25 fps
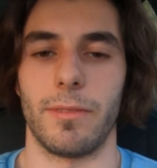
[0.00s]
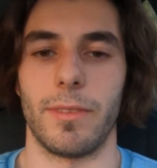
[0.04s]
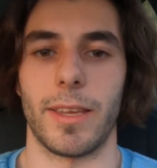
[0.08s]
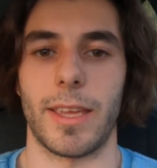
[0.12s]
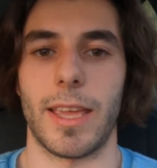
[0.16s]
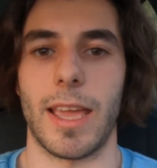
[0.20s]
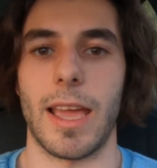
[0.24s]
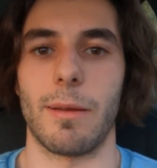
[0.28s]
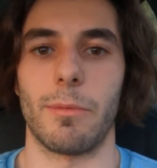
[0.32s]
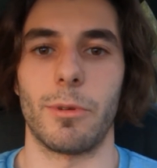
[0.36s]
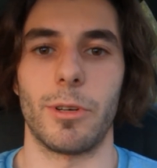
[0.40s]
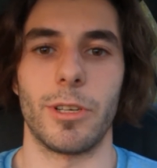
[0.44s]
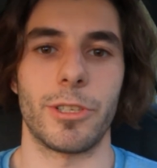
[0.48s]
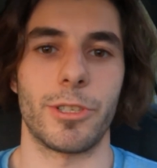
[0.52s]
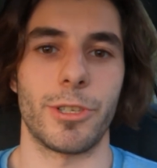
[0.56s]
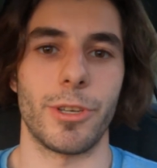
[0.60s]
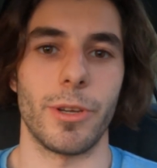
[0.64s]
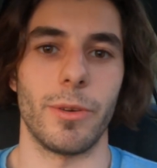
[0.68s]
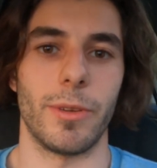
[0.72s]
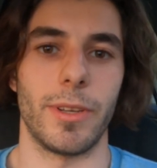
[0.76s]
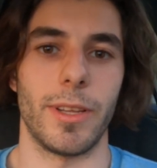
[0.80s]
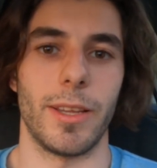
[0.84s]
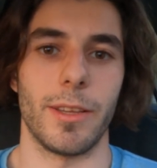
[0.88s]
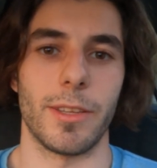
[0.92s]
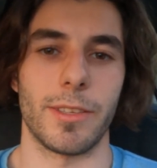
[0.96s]
camera
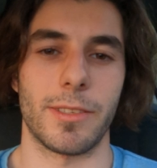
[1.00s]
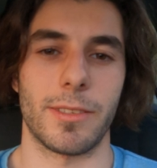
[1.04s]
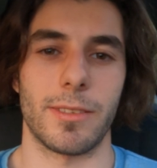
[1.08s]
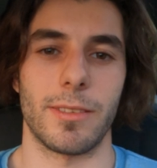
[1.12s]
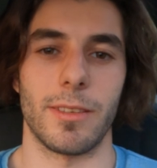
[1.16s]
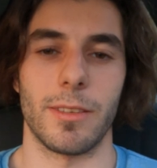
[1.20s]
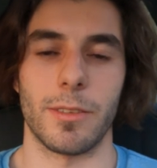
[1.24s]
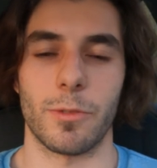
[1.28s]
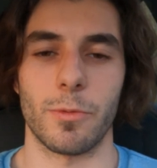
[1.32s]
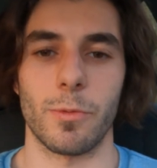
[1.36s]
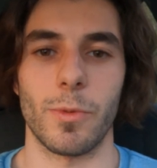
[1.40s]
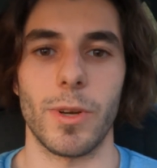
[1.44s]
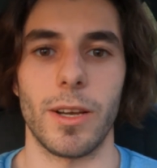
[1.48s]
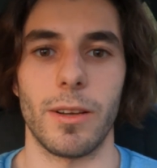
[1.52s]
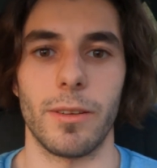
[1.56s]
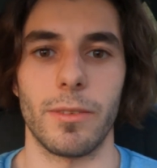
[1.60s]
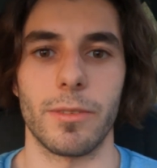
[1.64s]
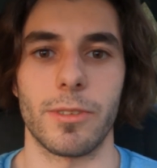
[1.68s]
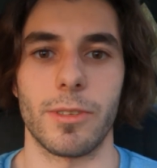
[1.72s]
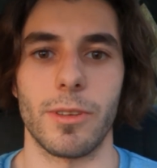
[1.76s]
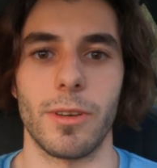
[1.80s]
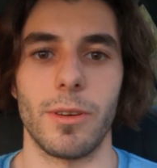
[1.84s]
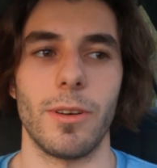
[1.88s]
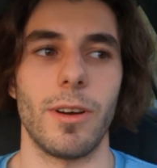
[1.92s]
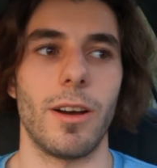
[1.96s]
showed us as well.
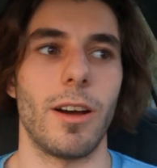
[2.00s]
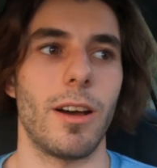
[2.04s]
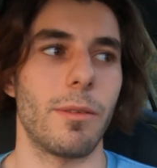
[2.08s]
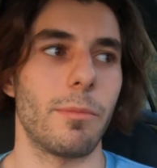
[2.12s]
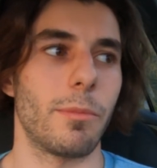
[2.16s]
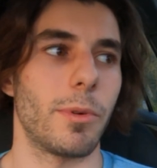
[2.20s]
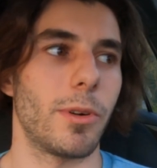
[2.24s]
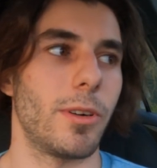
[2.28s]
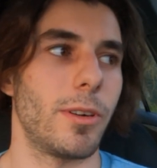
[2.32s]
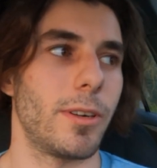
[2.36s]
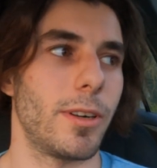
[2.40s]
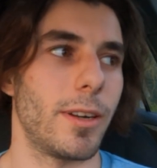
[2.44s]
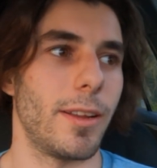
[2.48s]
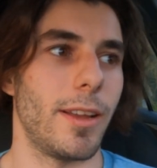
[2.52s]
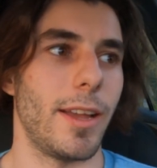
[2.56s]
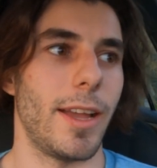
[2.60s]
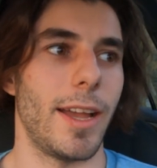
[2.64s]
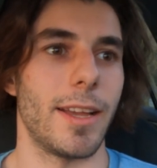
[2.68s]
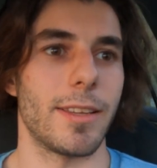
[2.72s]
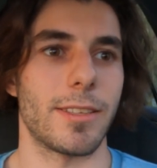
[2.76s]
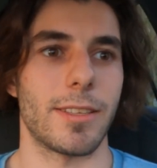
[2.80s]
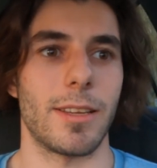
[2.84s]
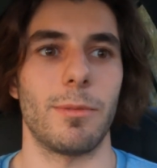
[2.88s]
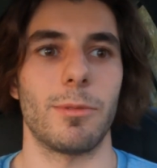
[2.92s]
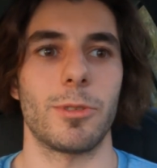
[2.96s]
So on board,
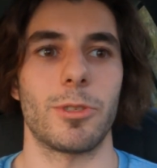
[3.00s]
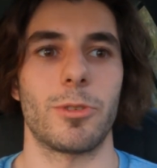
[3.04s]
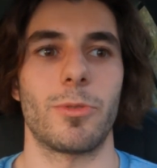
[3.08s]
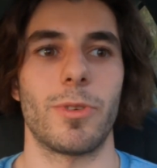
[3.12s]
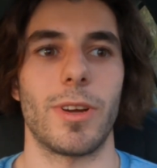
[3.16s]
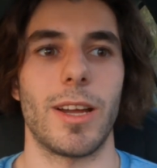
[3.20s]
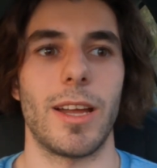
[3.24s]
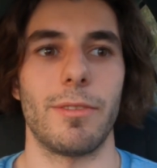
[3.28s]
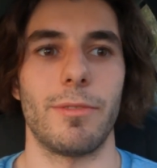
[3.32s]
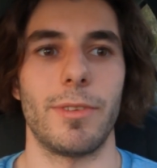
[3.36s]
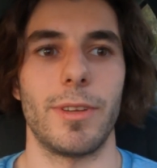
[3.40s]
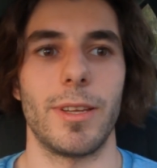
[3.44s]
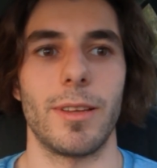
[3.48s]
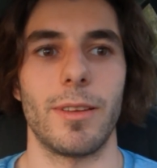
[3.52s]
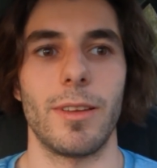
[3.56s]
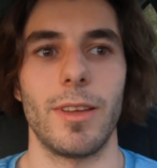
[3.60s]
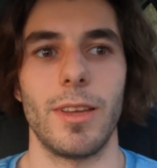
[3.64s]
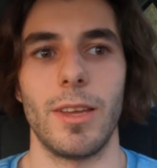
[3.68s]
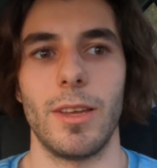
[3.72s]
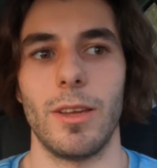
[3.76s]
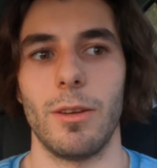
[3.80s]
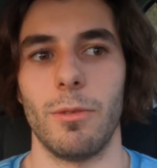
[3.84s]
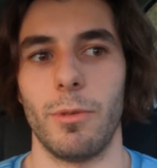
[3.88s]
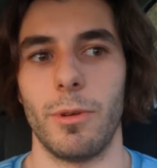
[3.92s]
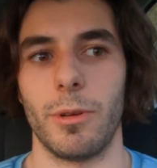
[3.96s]
as I was driving,
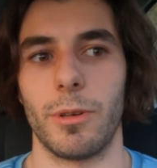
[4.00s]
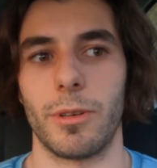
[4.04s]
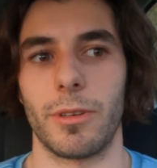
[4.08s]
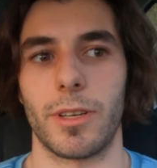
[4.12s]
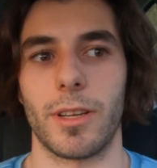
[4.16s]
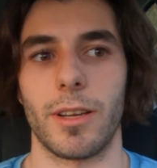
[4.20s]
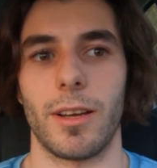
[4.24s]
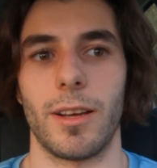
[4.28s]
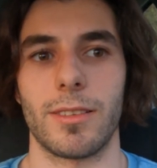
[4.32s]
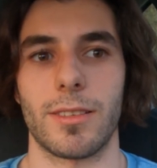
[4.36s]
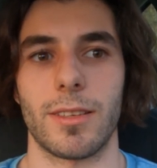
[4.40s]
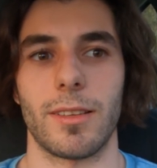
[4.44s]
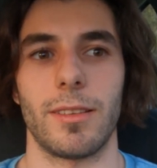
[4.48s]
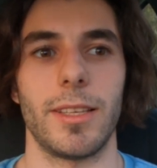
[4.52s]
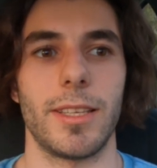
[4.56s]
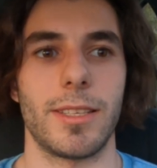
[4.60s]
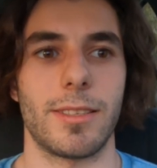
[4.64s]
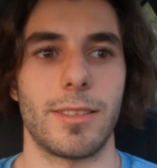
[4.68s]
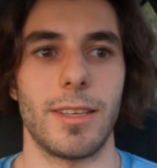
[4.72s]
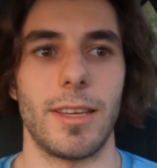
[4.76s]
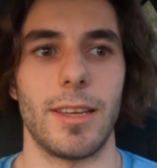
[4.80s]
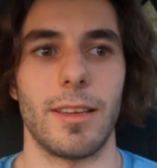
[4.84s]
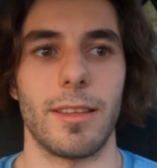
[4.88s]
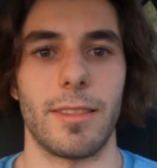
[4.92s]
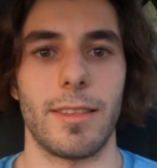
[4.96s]
we were constantly
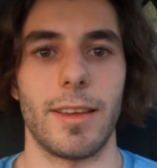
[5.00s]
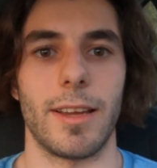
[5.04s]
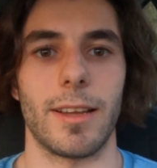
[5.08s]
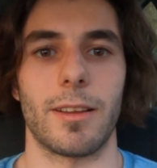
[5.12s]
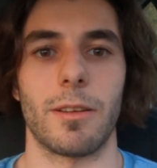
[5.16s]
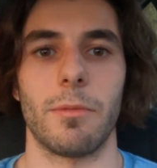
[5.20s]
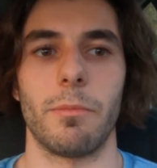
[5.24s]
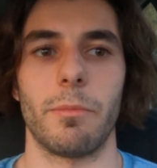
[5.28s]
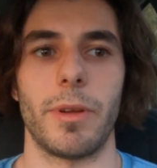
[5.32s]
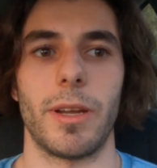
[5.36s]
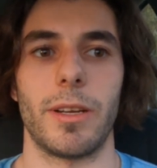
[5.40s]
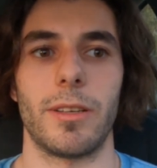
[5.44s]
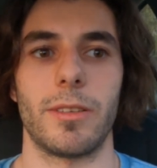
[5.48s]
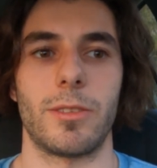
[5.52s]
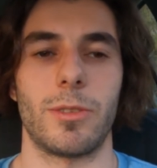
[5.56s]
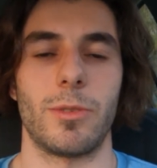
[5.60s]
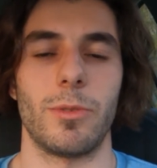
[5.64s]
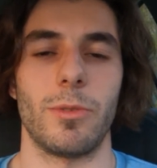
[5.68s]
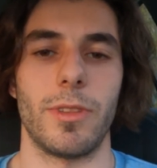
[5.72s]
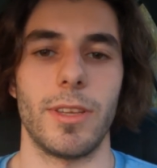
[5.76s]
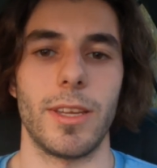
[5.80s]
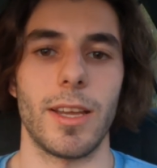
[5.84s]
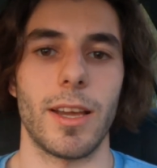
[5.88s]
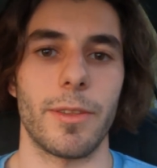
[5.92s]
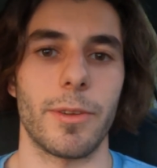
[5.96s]
seeing that compared
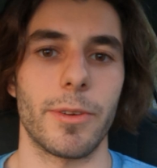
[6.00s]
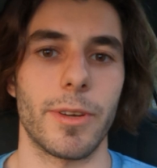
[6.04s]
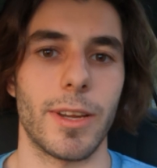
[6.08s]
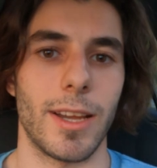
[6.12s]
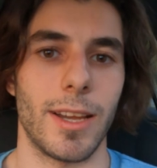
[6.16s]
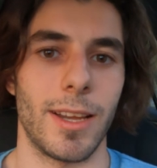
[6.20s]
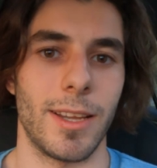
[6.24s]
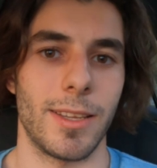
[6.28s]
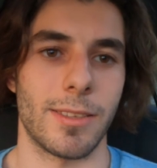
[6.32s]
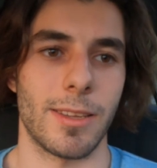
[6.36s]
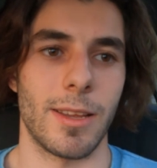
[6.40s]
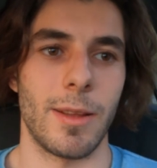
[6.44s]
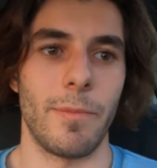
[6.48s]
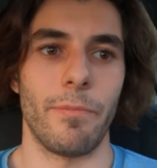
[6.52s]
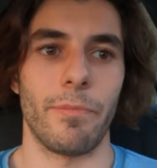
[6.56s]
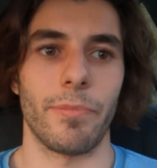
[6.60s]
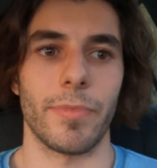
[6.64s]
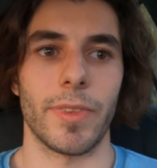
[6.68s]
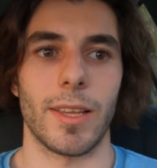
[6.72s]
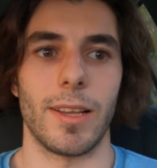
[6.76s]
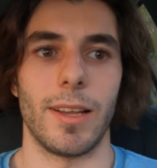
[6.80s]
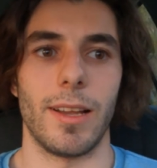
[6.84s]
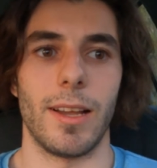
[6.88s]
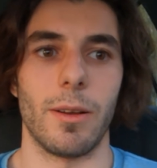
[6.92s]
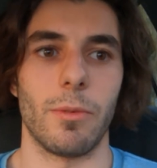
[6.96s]
to the other guys,
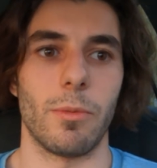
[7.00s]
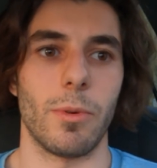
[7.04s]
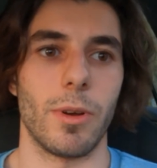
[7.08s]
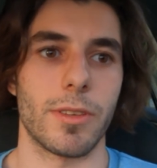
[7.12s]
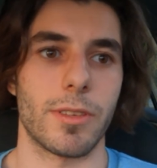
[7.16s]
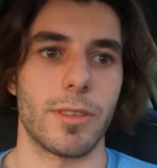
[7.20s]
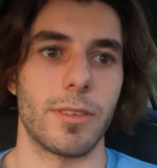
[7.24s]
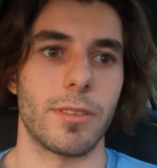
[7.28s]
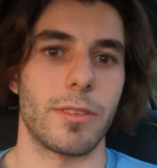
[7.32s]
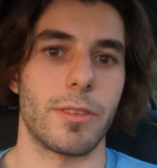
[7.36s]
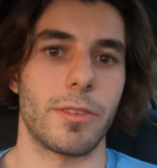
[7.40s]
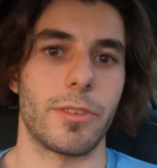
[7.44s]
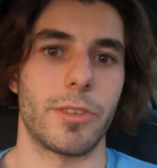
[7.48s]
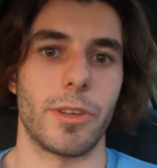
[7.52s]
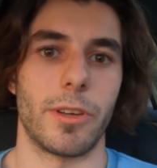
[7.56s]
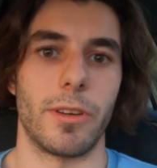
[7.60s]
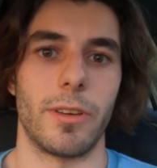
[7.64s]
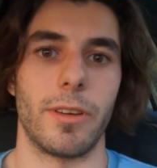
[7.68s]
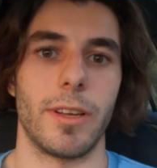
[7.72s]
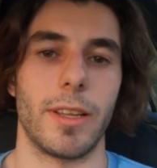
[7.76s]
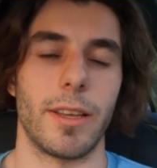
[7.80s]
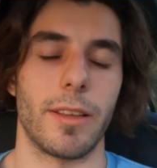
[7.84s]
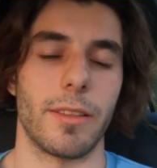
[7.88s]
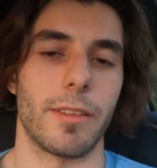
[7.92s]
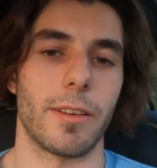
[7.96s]
I wasn't
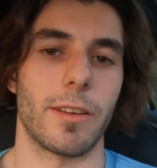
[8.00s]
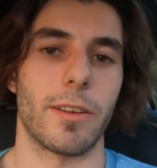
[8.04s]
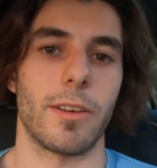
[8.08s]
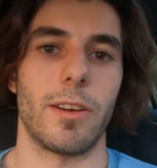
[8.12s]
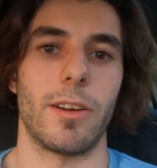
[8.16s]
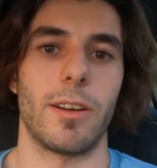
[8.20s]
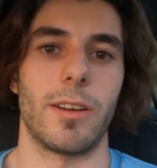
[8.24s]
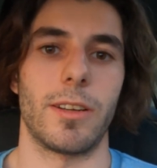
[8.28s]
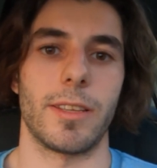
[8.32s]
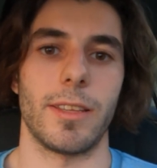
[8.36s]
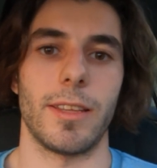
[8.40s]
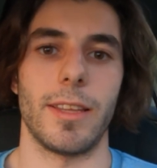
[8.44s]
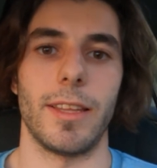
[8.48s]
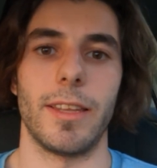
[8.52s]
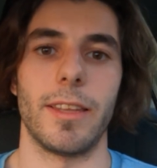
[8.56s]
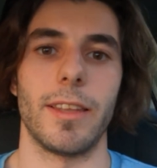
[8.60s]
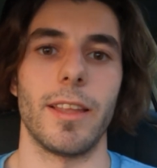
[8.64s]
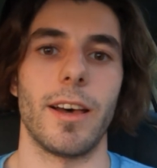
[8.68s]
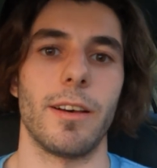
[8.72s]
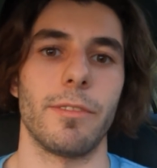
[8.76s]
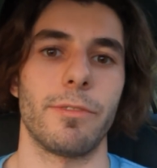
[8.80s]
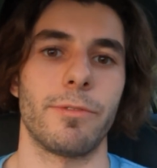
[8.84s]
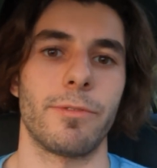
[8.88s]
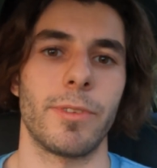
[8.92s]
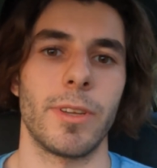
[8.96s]
turning the kart
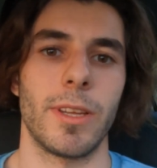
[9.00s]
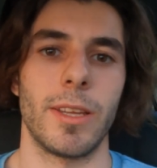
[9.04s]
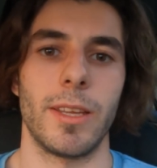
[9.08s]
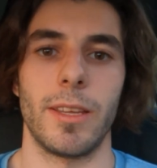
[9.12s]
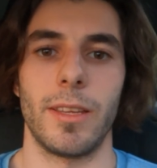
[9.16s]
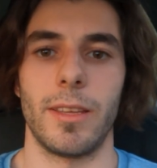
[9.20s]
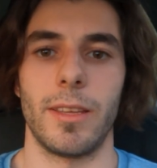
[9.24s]
enough.